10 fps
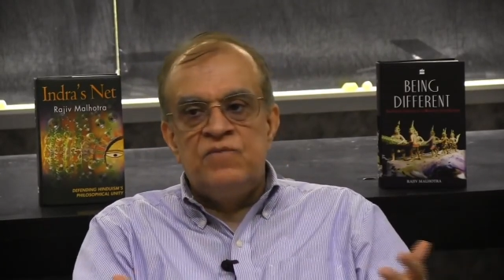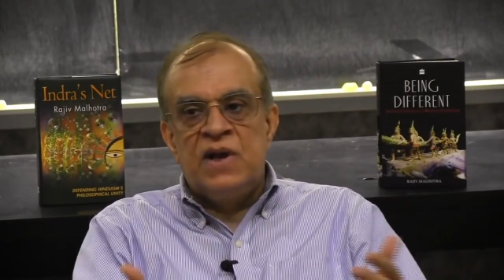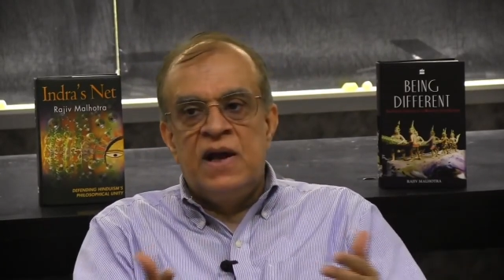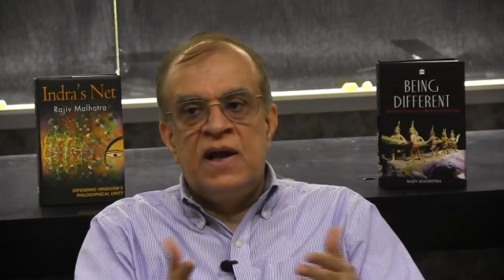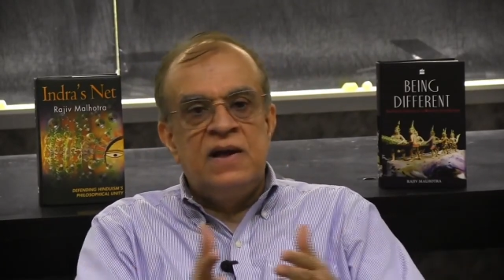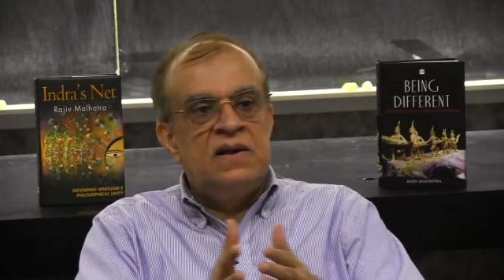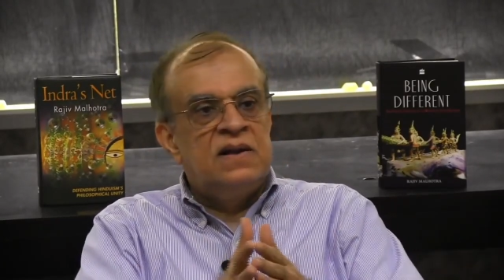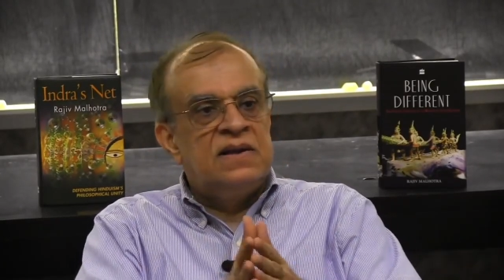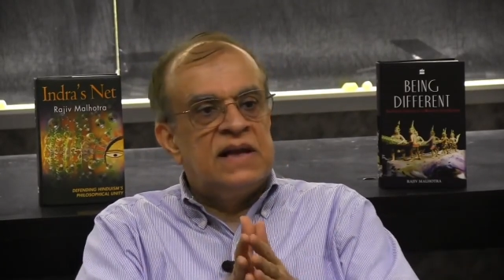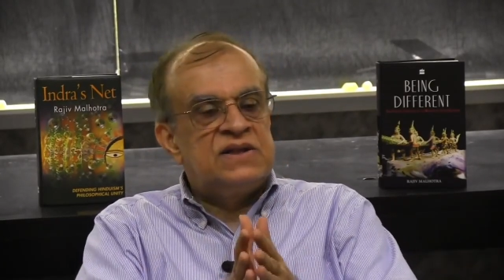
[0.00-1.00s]
and
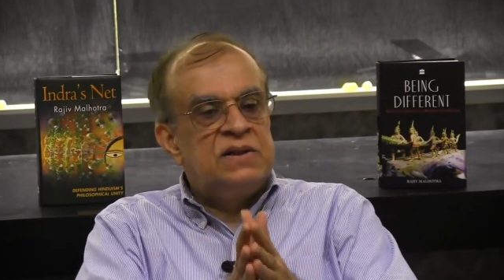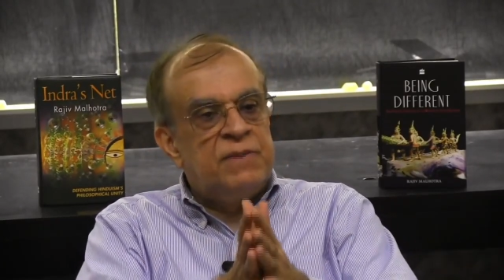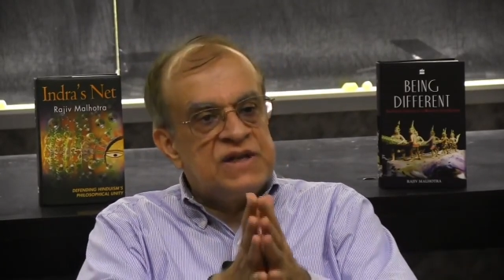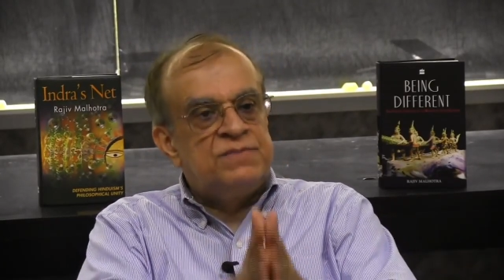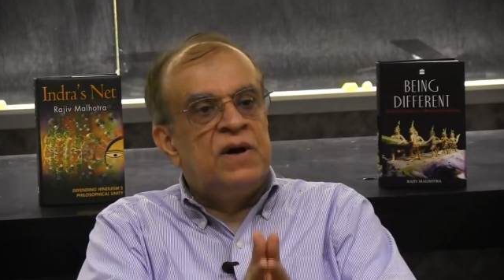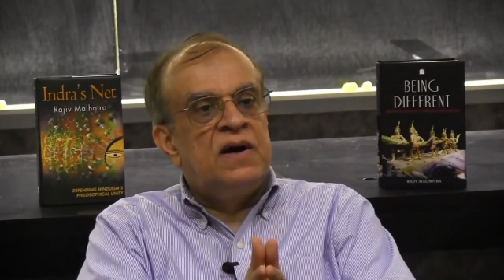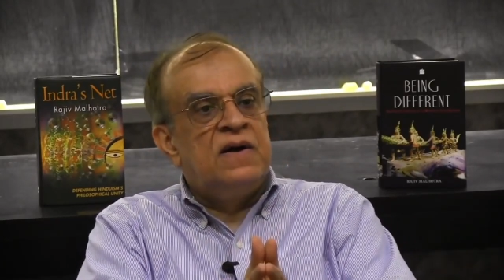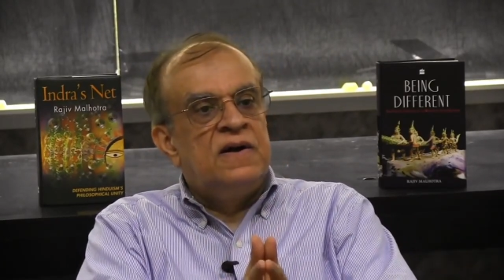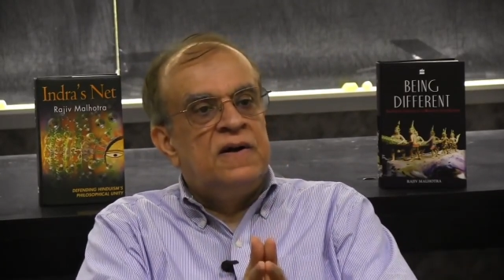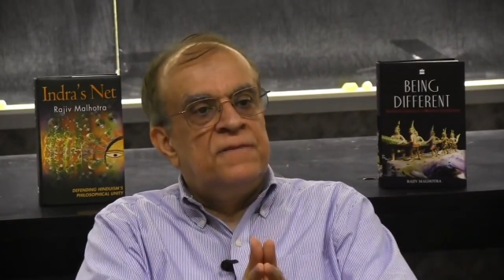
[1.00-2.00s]
that's the bhasma,
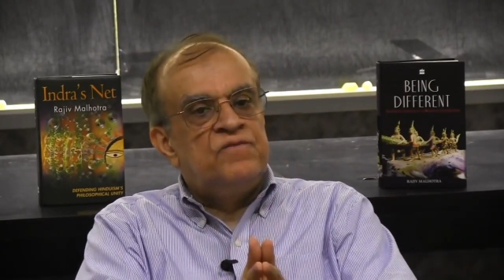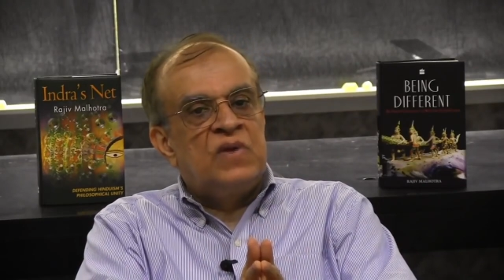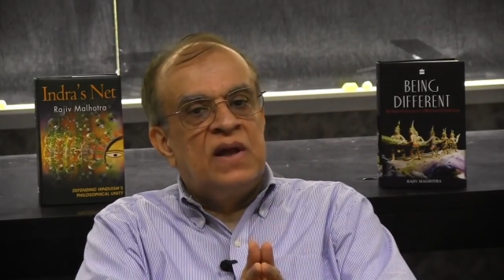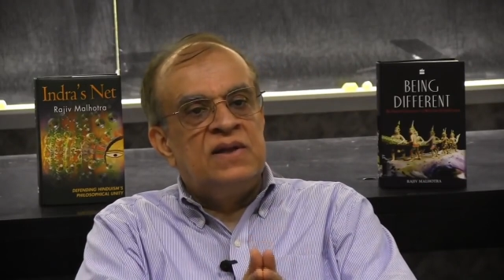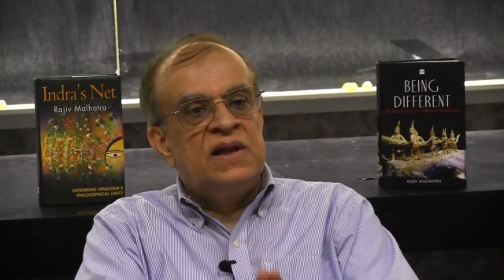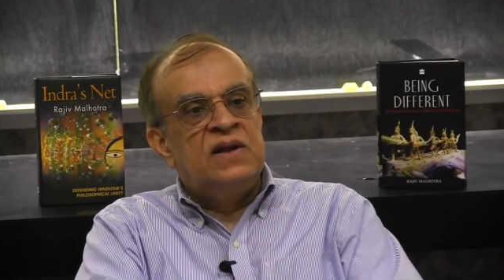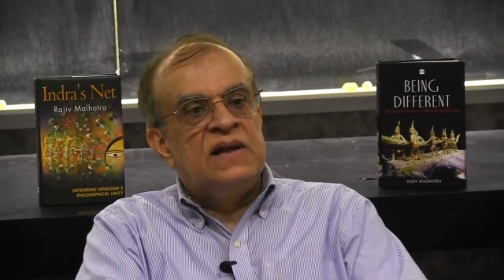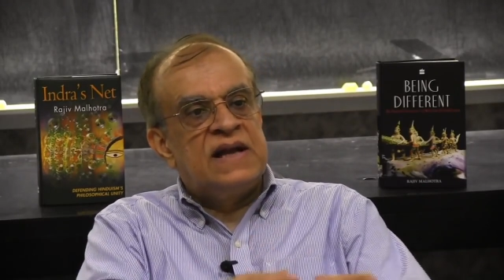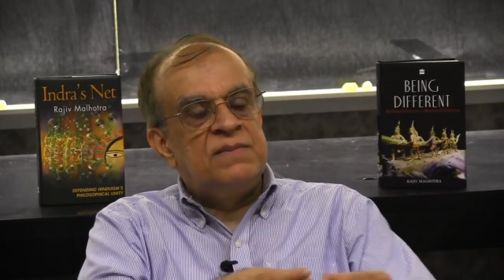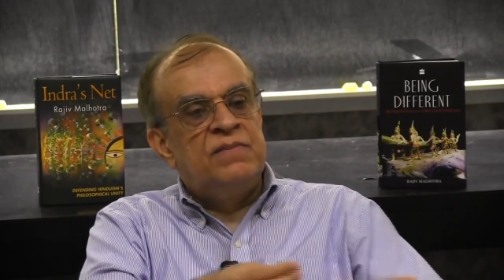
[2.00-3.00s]
and then
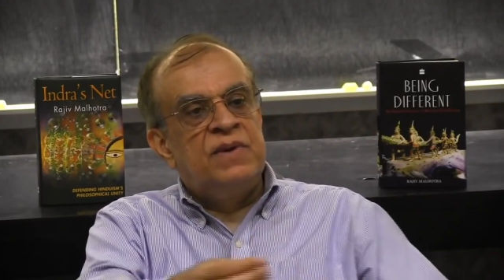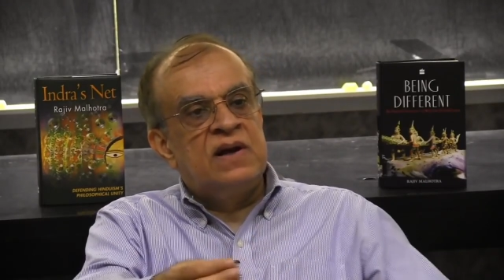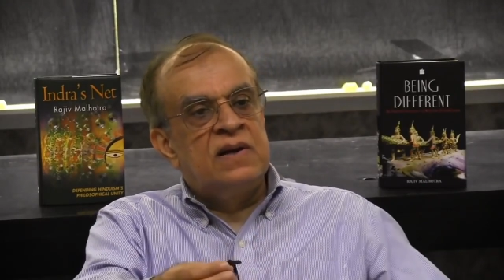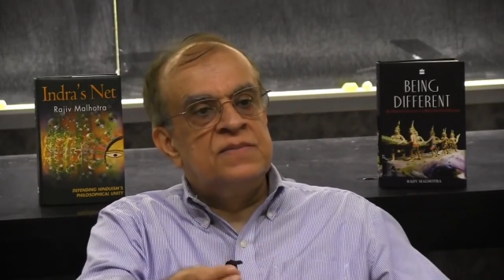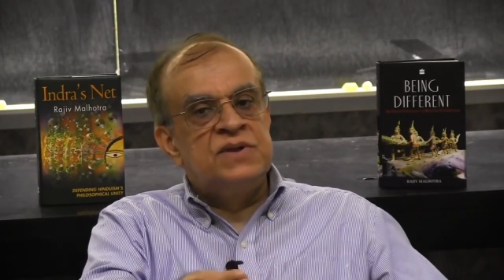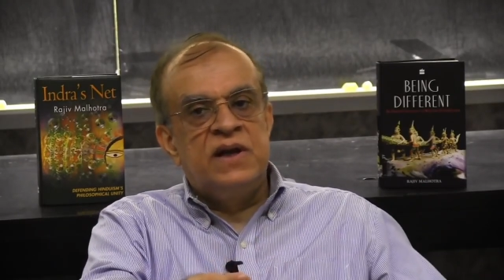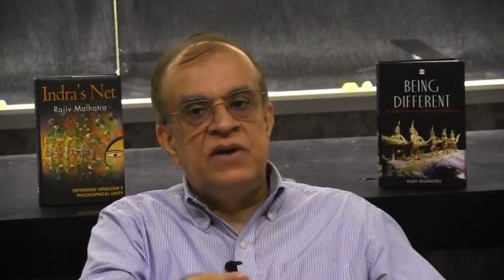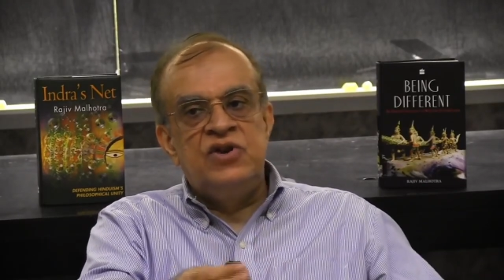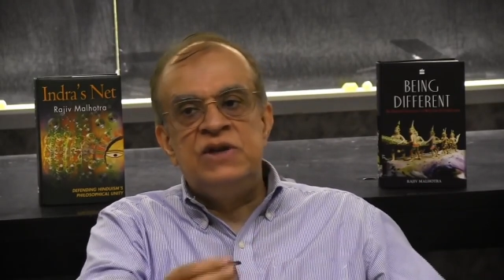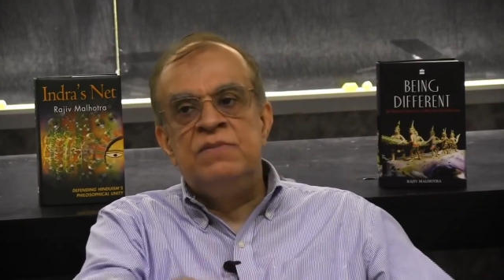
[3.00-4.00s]
that becomes a
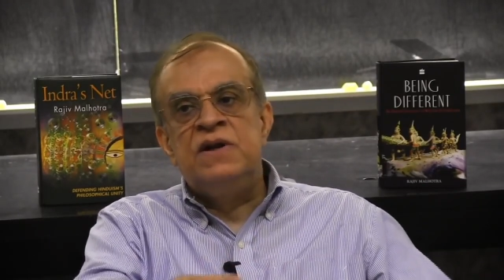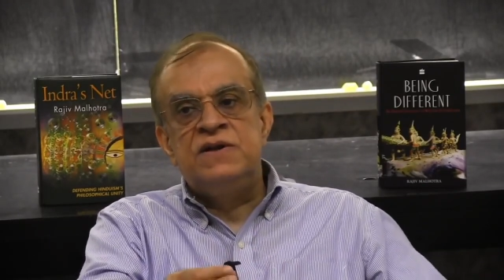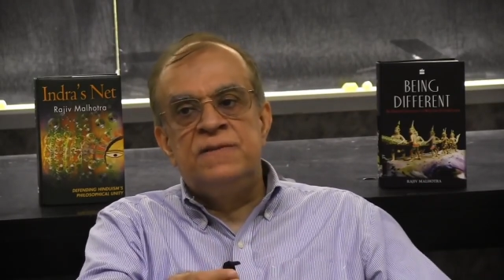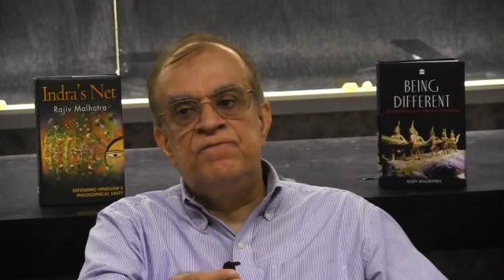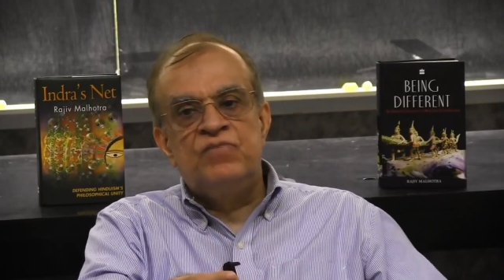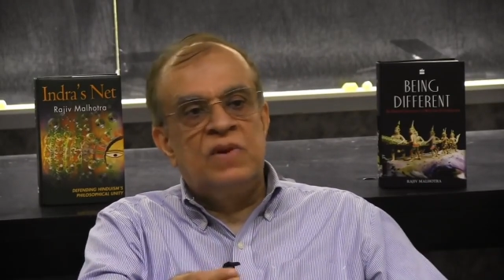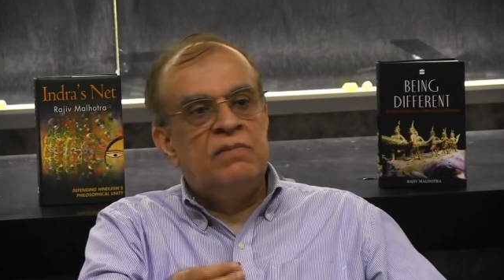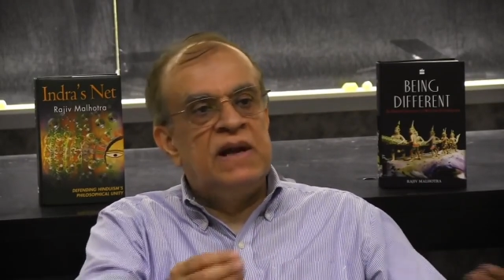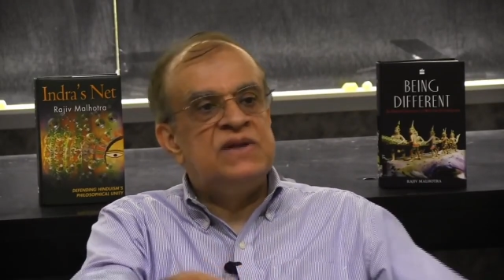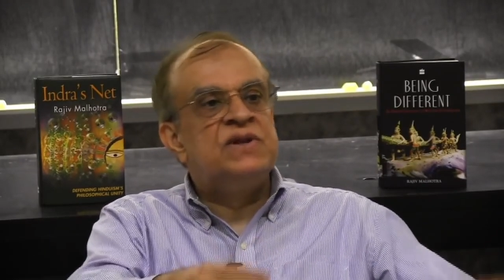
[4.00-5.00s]
treatment
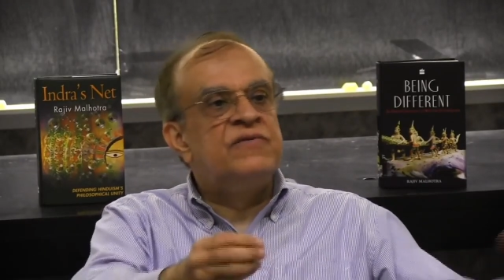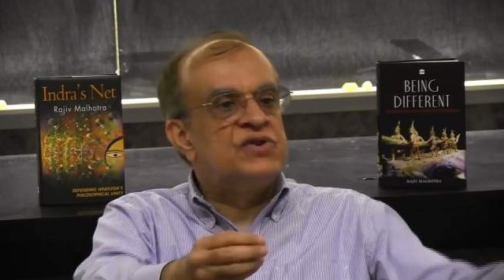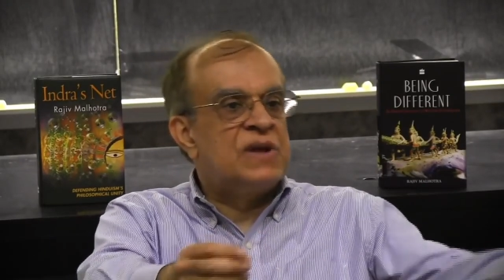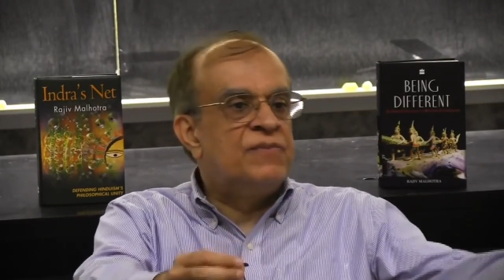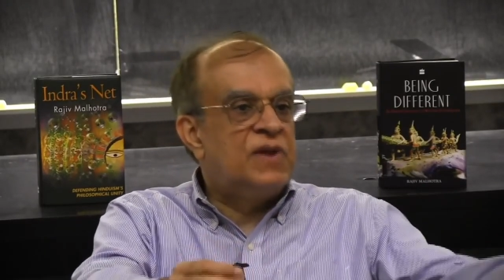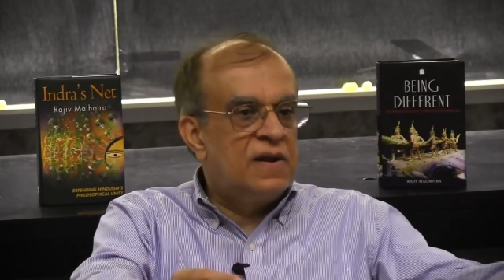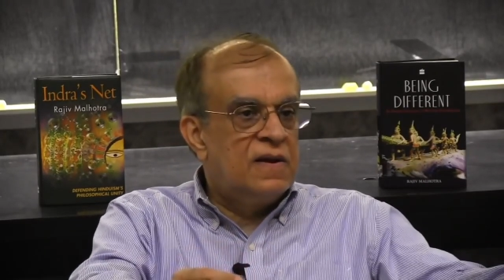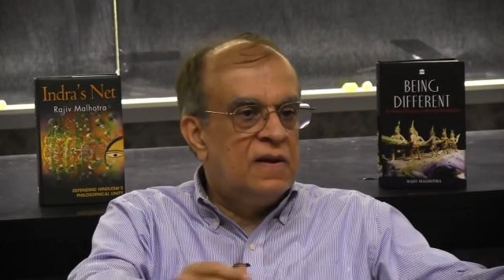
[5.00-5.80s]
medicine for something.